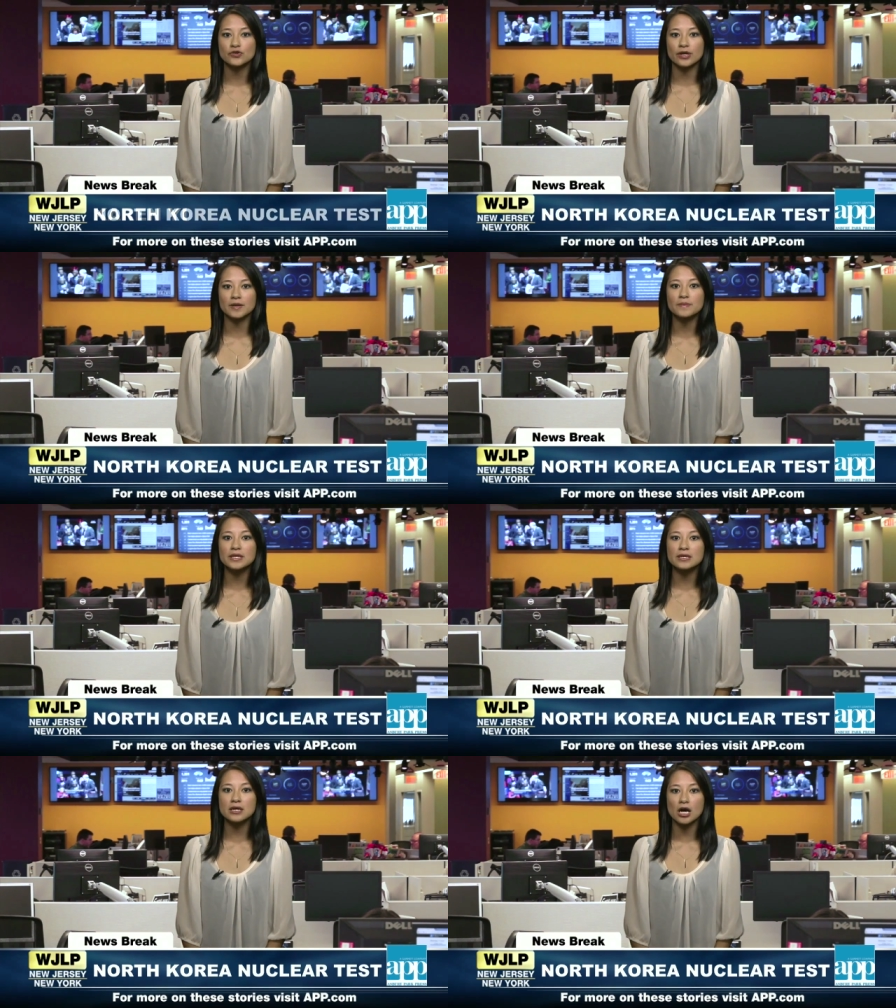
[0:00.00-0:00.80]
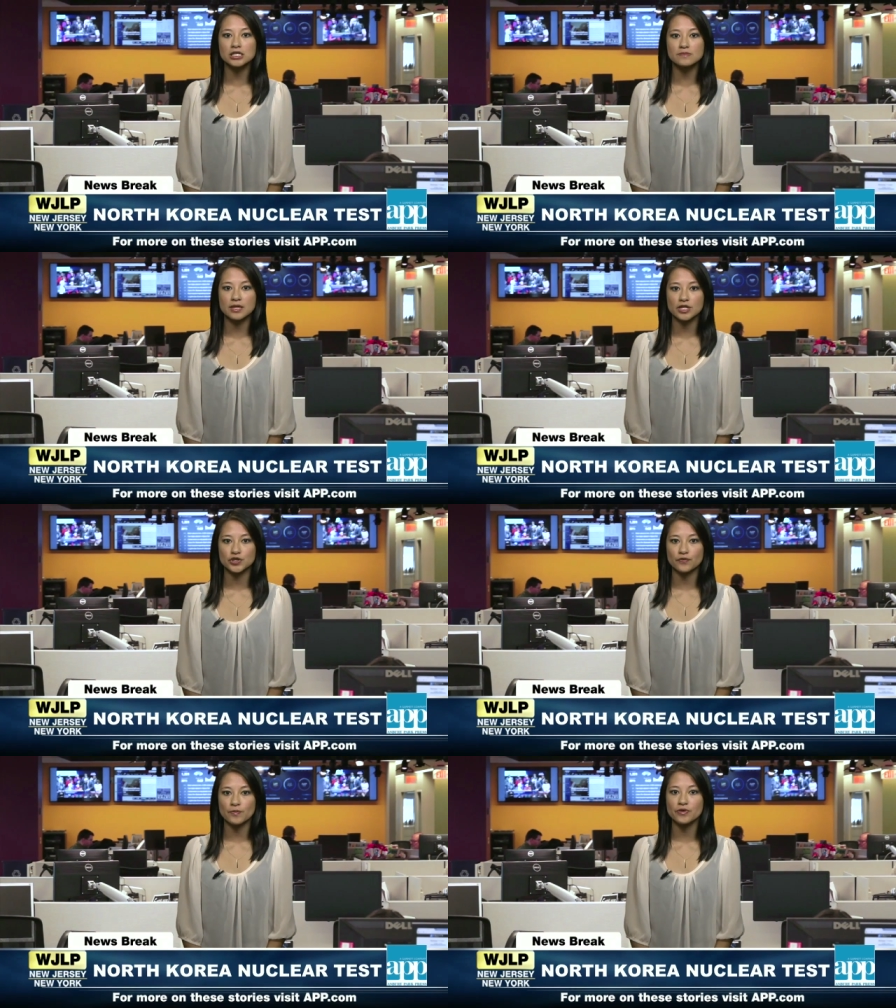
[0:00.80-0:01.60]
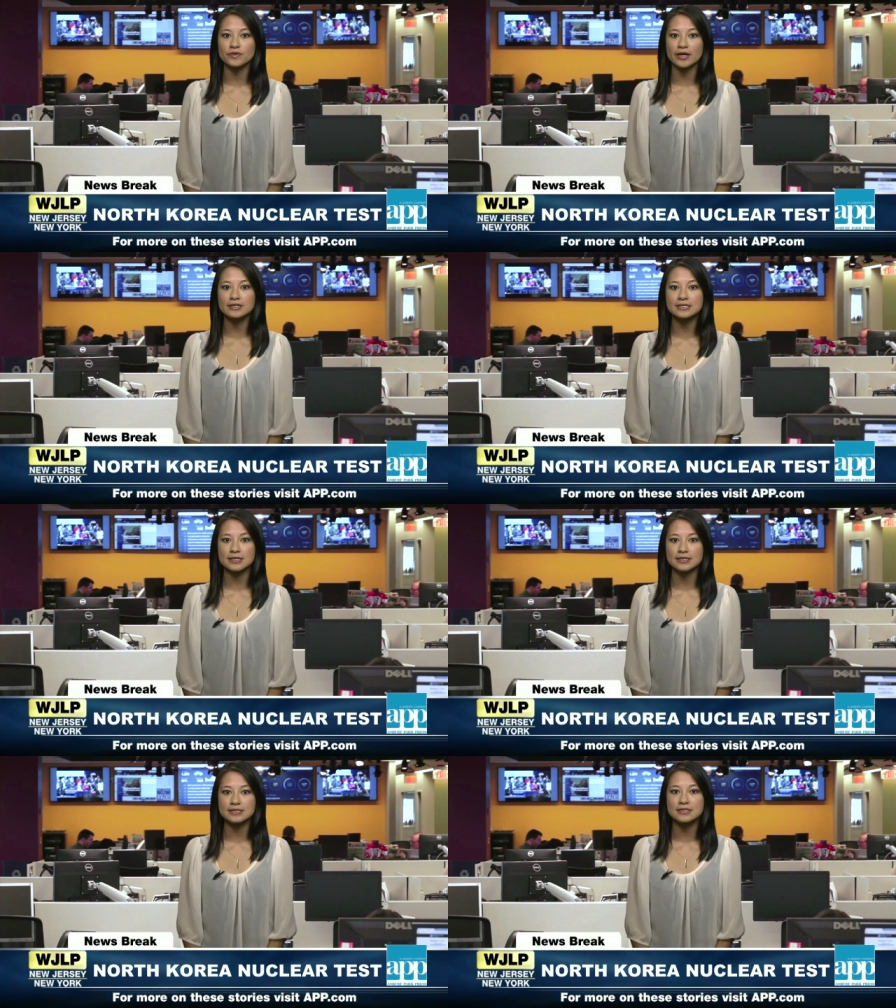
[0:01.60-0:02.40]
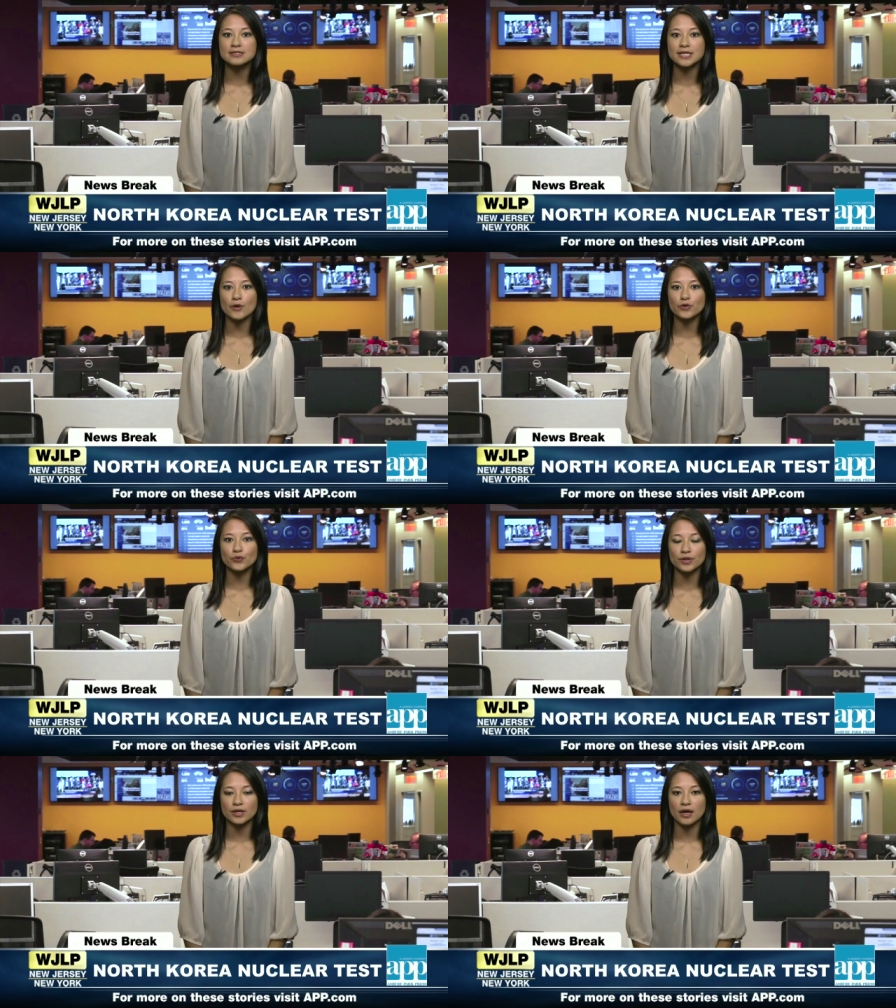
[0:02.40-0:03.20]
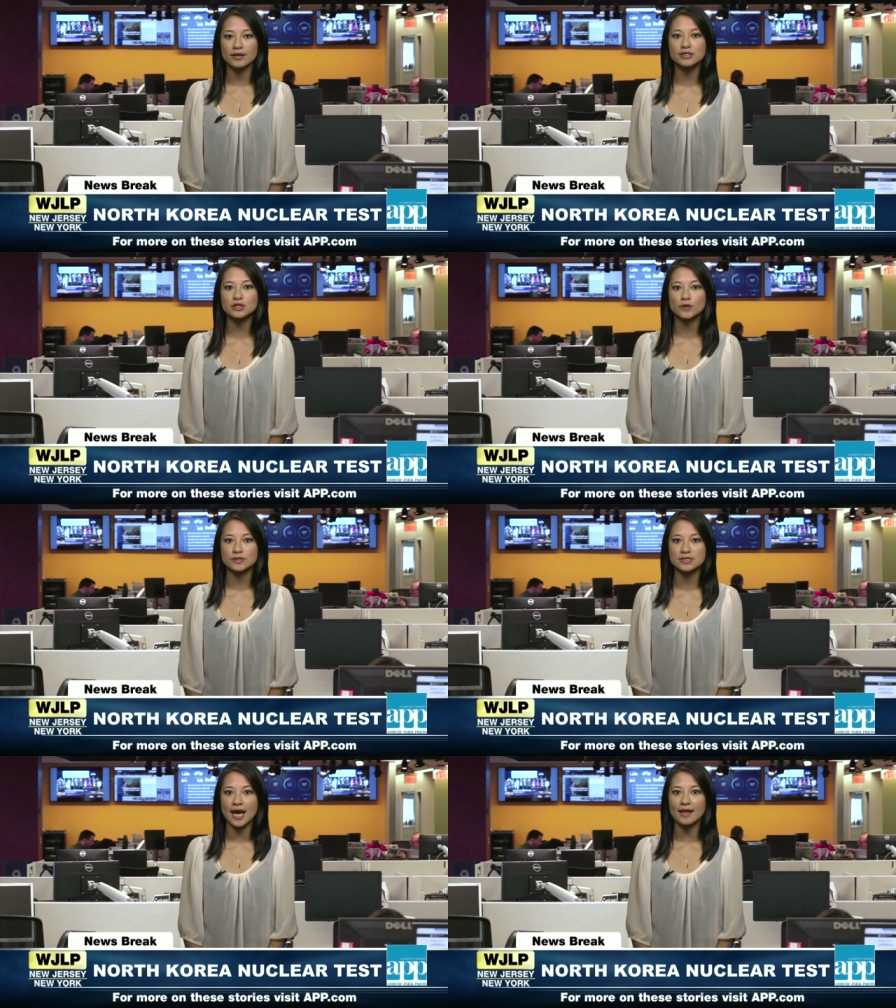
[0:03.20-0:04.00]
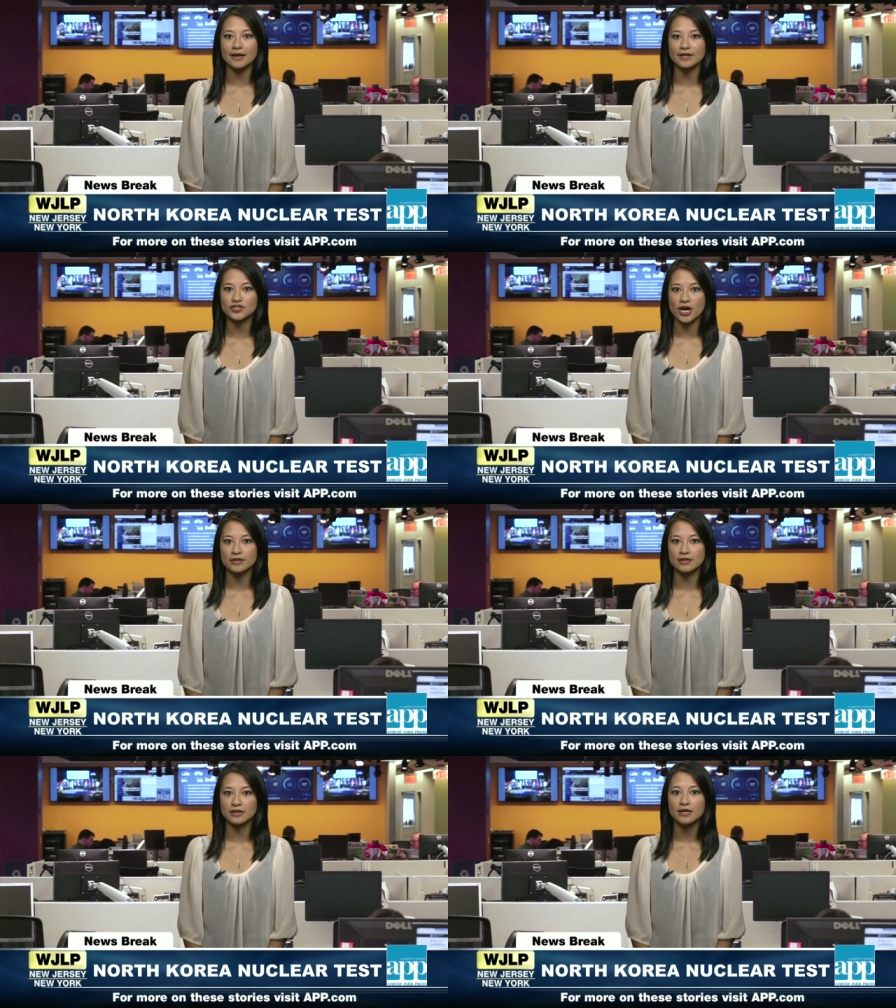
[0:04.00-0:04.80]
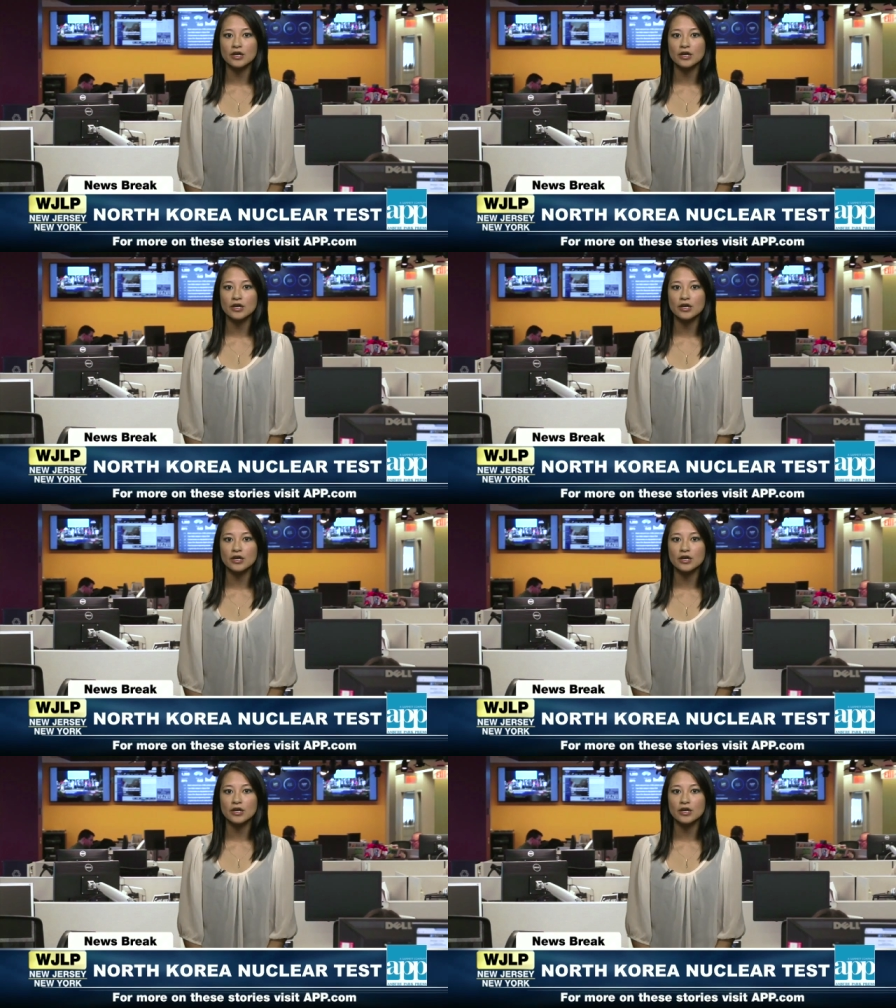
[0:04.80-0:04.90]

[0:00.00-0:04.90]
drawing immediate condemnation from the United States, South Korea, and its closest ally, China.